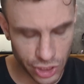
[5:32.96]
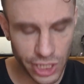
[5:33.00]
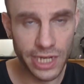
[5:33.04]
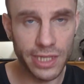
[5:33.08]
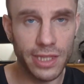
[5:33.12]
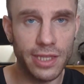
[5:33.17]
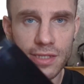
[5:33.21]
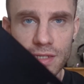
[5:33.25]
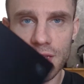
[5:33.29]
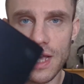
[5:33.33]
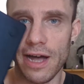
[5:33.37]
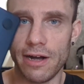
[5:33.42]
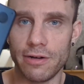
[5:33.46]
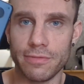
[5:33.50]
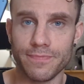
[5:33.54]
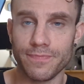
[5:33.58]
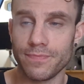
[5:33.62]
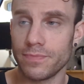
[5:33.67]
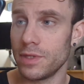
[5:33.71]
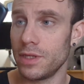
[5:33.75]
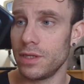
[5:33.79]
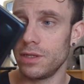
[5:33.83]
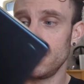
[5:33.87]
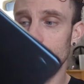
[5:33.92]
Check this out.
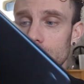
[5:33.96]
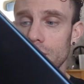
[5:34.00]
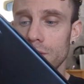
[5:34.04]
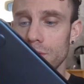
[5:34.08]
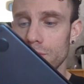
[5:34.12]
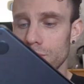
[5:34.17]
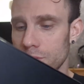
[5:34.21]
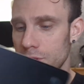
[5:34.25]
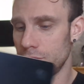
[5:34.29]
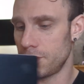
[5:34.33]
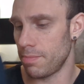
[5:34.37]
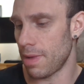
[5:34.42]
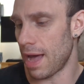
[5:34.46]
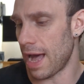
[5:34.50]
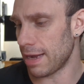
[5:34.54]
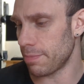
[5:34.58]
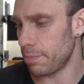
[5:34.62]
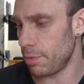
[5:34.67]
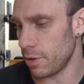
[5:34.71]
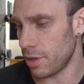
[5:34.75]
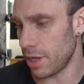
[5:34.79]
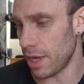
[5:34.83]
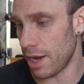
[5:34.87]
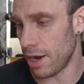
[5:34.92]
Used
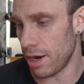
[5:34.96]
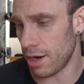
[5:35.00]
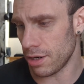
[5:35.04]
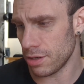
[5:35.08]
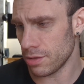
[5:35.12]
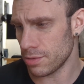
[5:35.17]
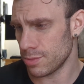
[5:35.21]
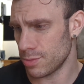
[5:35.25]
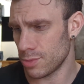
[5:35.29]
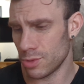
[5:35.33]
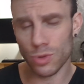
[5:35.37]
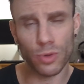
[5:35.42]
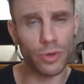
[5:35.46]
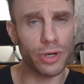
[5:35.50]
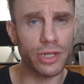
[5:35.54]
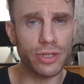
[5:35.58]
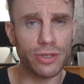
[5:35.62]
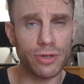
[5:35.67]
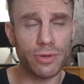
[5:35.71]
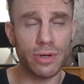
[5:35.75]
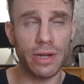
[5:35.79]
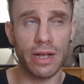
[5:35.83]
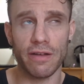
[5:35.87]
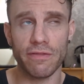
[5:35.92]
MacBook Air,
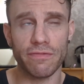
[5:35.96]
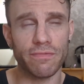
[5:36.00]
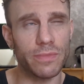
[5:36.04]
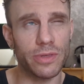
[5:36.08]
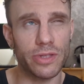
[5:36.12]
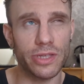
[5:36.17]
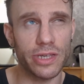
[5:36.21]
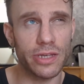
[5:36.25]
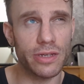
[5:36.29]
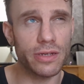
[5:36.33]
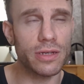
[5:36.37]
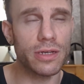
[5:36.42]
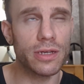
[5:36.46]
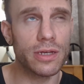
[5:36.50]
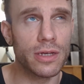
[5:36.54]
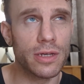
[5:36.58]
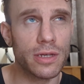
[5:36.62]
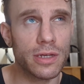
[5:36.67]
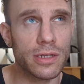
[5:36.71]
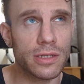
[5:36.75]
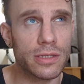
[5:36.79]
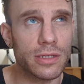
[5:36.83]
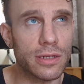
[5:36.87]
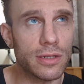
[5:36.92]
22 and a half million.
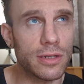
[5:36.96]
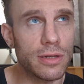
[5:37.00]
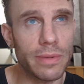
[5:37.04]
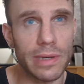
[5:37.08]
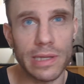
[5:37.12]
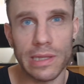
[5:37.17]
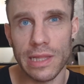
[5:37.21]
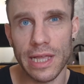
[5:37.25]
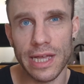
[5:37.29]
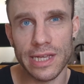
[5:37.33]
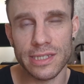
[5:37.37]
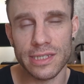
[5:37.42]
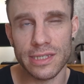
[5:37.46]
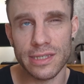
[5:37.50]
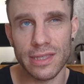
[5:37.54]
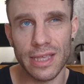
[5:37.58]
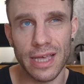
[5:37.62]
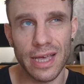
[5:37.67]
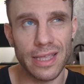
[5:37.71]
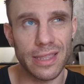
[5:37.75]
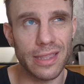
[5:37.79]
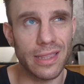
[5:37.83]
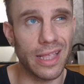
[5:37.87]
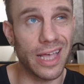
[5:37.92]
It's a little bit less
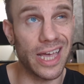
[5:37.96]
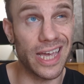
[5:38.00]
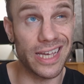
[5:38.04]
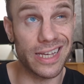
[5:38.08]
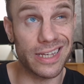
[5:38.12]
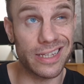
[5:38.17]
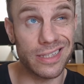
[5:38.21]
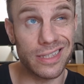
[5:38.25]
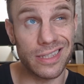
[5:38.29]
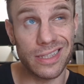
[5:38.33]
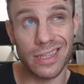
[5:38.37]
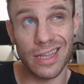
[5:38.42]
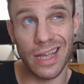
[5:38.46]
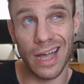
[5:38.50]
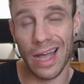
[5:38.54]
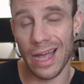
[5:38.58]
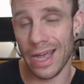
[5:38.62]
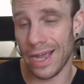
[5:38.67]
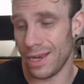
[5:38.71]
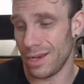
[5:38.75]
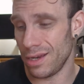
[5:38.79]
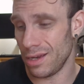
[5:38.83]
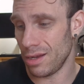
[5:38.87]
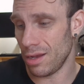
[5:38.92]
than like
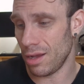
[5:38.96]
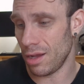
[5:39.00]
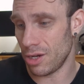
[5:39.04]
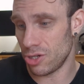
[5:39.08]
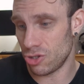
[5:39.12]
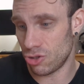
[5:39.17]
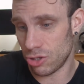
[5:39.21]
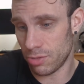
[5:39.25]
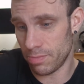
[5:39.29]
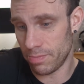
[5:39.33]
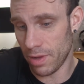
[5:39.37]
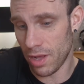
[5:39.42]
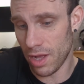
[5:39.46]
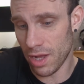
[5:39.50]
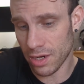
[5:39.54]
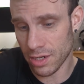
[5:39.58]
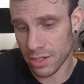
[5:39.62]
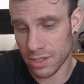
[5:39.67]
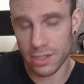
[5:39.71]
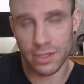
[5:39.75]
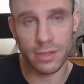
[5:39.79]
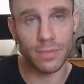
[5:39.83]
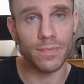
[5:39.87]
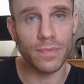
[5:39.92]
900
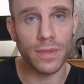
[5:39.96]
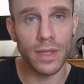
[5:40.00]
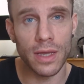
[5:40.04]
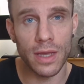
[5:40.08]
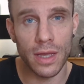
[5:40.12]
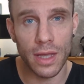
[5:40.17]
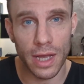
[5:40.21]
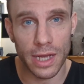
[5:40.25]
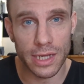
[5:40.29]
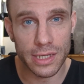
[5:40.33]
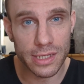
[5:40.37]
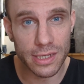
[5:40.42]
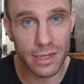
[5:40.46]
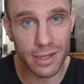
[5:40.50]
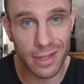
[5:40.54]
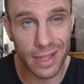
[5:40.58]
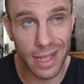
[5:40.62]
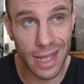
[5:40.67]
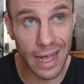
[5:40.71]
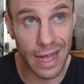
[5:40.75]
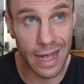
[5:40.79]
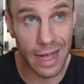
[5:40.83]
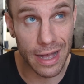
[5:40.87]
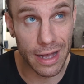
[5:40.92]
bucks. I still
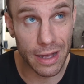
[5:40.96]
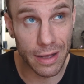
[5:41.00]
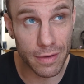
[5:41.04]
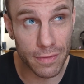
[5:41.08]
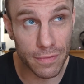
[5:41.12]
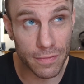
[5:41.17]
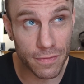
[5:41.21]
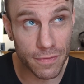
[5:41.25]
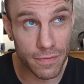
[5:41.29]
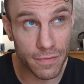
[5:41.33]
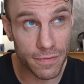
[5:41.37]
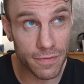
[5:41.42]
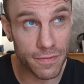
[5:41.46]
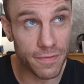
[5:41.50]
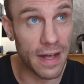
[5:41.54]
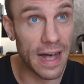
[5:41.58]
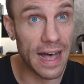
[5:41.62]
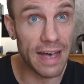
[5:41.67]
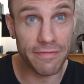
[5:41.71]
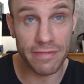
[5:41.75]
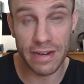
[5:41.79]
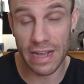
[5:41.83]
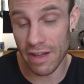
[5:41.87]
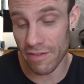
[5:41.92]
have
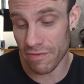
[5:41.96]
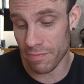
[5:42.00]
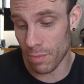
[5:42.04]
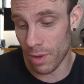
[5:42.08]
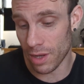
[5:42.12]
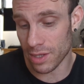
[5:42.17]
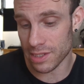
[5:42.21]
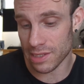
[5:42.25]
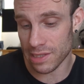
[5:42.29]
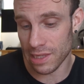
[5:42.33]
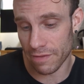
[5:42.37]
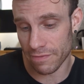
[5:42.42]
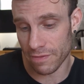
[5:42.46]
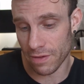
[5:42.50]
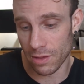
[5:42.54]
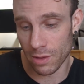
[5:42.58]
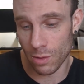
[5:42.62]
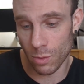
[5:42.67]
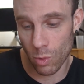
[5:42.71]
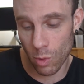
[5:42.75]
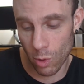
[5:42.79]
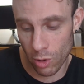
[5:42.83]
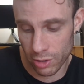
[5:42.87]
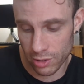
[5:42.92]
five and a half months left on
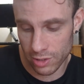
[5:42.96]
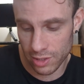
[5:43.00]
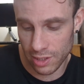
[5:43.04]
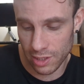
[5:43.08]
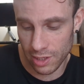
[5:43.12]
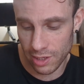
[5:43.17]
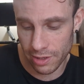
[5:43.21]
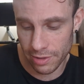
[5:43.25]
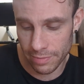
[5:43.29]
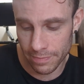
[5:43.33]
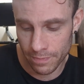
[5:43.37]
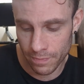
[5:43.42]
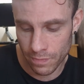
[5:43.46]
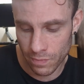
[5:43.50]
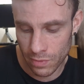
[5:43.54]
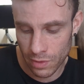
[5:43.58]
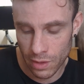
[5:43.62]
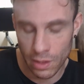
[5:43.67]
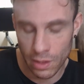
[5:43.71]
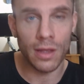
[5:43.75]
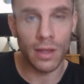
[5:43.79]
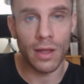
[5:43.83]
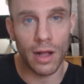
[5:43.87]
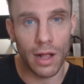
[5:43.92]
the warranty.
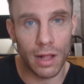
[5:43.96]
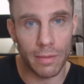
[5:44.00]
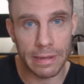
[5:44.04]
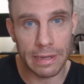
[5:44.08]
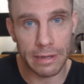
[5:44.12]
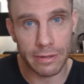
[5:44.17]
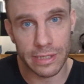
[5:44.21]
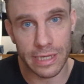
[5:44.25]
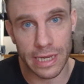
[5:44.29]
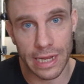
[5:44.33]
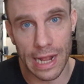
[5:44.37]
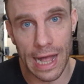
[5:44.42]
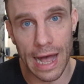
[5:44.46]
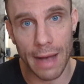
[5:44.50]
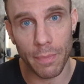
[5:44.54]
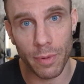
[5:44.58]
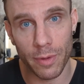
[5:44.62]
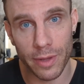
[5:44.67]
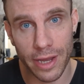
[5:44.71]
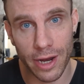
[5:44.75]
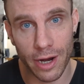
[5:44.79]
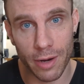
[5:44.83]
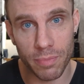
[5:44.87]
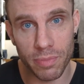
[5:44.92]
I'll be able to get
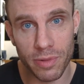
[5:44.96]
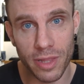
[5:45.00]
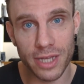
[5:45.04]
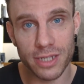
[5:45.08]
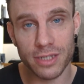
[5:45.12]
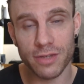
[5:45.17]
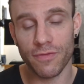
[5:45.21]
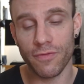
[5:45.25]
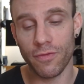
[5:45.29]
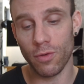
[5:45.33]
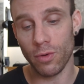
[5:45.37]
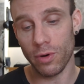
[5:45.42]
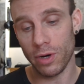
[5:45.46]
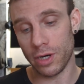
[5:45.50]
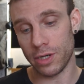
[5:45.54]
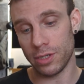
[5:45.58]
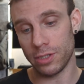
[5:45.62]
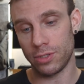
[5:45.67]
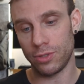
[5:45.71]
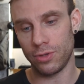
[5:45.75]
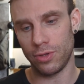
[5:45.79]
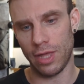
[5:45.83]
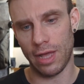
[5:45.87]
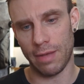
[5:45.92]
Apple Care Plus for
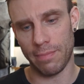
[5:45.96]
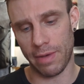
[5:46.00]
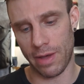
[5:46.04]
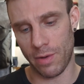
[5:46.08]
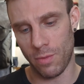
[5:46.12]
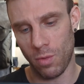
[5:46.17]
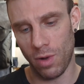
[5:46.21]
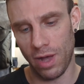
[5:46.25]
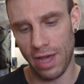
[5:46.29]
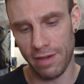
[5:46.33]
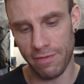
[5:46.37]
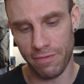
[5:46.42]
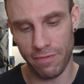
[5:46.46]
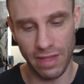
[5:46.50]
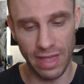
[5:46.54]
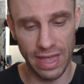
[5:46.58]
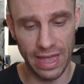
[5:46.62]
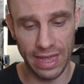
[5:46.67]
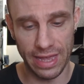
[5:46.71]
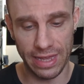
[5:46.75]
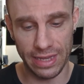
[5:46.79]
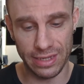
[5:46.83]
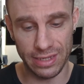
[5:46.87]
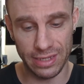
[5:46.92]
it so that my wife
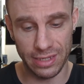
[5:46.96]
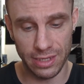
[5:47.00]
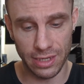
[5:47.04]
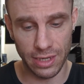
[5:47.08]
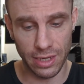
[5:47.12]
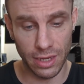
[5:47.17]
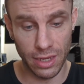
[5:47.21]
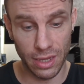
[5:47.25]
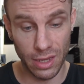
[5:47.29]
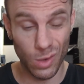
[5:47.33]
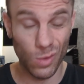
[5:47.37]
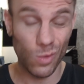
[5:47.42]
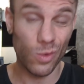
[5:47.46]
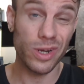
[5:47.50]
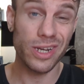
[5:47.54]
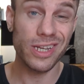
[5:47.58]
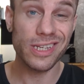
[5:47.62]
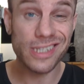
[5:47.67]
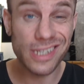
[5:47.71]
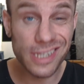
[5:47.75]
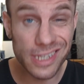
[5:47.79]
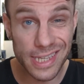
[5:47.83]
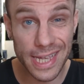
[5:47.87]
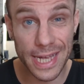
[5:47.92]
has what
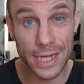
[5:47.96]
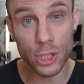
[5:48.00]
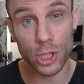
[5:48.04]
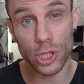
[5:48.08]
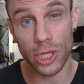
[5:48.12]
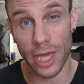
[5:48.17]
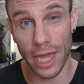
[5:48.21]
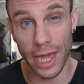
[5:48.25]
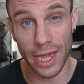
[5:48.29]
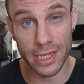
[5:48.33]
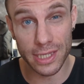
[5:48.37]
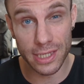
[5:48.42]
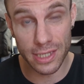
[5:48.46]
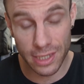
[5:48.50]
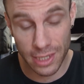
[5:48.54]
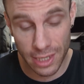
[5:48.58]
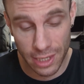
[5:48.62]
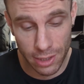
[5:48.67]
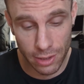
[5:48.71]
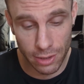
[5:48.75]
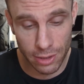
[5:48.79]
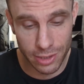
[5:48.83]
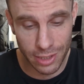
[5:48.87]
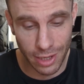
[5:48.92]
is essentially a
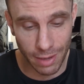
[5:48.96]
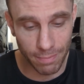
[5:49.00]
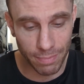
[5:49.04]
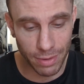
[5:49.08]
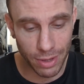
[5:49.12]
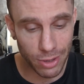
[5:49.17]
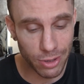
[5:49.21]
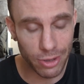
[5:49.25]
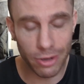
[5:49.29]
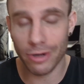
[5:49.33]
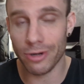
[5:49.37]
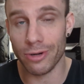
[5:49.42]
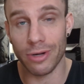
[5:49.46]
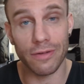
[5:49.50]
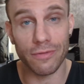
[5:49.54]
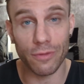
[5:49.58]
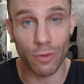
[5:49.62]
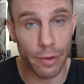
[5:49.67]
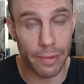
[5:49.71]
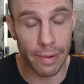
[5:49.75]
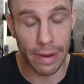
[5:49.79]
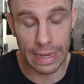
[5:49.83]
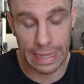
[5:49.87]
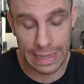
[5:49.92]
sealed computer. I don't have
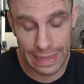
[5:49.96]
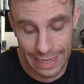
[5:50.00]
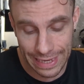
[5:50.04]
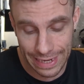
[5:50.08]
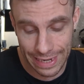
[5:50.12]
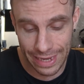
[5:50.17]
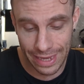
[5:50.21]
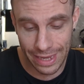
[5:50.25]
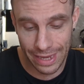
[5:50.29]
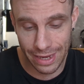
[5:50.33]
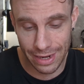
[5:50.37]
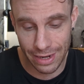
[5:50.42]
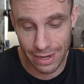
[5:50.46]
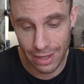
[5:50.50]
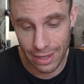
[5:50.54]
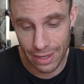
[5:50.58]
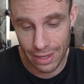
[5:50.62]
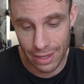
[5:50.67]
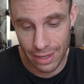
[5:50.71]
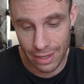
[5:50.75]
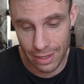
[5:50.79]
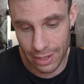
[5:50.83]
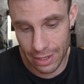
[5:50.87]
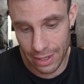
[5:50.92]
to worry about cleaning it
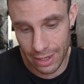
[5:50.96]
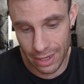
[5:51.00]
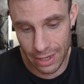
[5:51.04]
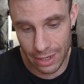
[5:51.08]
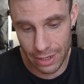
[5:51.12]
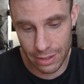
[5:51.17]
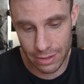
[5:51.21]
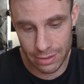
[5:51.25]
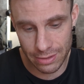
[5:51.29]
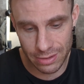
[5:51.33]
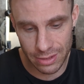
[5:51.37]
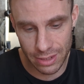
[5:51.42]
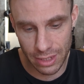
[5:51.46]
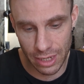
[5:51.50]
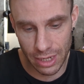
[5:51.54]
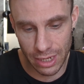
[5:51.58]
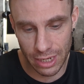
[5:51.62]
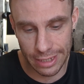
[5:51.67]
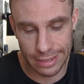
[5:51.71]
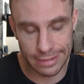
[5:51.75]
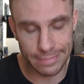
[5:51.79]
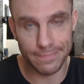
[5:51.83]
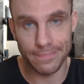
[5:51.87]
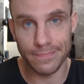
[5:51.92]
and
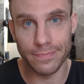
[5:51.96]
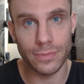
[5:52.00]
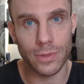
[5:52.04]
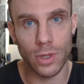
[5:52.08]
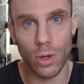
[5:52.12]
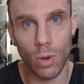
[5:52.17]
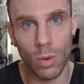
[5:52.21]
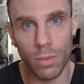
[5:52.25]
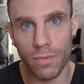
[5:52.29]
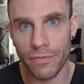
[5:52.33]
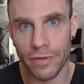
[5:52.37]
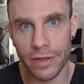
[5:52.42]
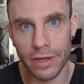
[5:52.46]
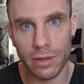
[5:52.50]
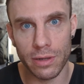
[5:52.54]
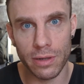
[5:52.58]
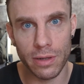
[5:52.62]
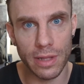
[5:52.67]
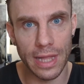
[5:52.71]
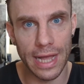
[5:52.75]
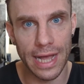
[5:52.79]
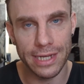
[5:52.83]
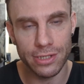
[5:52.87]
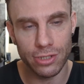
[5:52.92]
uh, hopefully
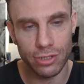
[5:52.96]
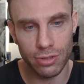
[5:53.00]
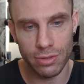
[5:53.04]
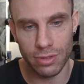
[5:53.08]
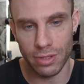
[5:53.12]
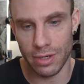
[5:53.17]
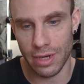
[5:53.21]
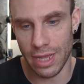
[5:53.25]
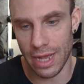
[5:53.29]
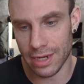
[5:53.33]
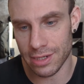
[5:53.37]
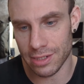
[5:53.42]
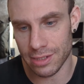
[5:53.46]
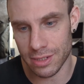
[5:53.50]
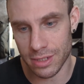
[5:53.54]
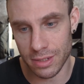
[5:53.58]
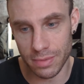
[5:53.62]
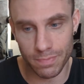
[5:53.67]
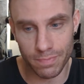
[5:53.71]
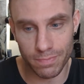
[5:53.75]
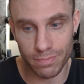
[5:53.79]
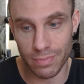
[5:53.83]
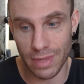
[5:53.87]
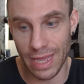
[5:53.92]
it'll last her the
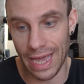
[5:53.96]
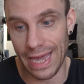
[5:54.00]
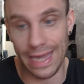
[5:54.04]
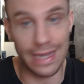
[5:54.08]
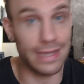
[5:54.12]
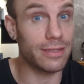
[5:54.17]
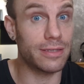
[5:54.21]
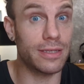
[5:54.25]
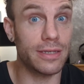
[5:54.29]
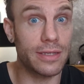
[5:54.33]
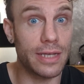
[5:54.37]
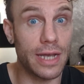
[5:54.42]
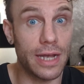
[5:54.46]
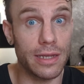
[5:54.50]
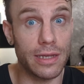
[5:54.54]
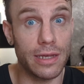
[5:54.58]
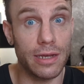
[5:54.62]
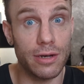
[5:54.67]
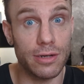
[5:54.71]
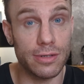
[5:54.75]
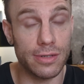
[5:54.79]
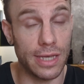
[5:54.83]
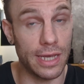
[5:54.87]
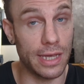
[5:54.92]
next eight to 10
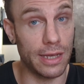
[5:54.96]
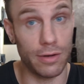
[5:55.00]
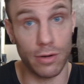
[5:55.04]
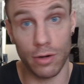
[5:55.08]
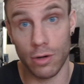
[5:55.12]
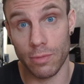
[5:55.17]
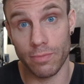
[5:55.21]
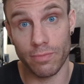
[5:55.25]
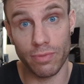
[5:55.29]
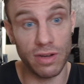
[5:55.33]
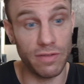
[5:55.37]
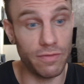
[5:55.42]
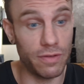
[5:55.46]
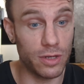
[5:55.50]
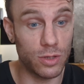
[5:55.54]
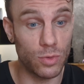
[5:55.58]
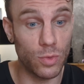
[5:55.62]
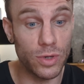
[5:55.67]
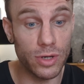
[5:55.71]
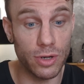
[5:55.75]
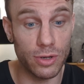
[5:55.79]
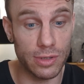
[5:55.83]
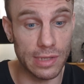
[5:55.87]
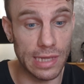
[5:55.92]
years like her previous
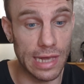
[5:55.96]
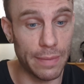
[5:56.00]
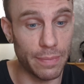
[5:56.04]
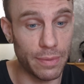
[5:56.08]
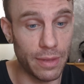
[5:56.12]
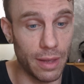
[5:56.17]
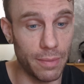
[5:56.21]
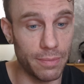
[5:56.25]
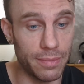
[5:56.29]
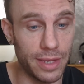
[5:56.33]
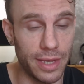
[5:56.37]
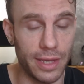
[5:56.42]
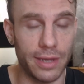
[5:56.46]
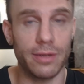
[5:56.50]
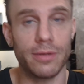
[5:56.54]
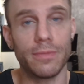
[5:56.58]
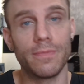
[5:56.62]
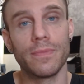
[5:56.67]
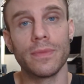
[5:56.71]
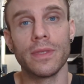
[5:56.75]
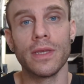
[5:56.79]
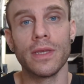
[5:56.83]
Windows laptop did.